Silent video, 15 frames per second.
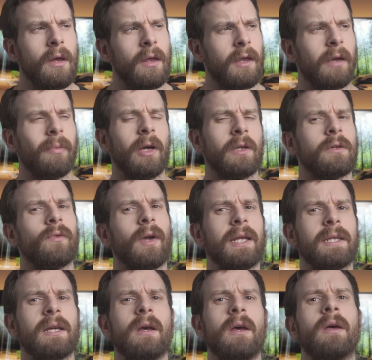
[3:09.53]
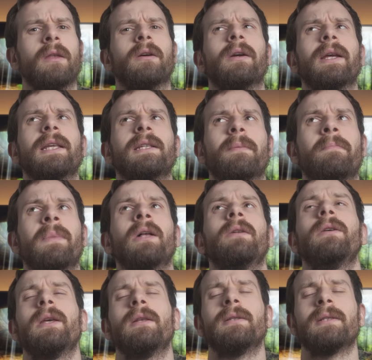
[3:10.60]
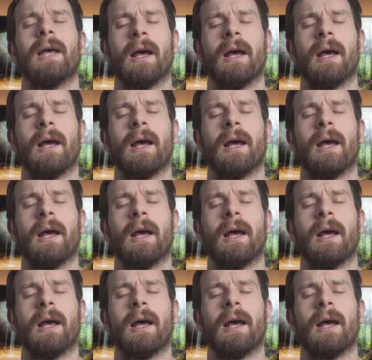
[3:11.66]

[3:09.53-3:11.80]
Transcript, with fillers: Think about it, right? There is millions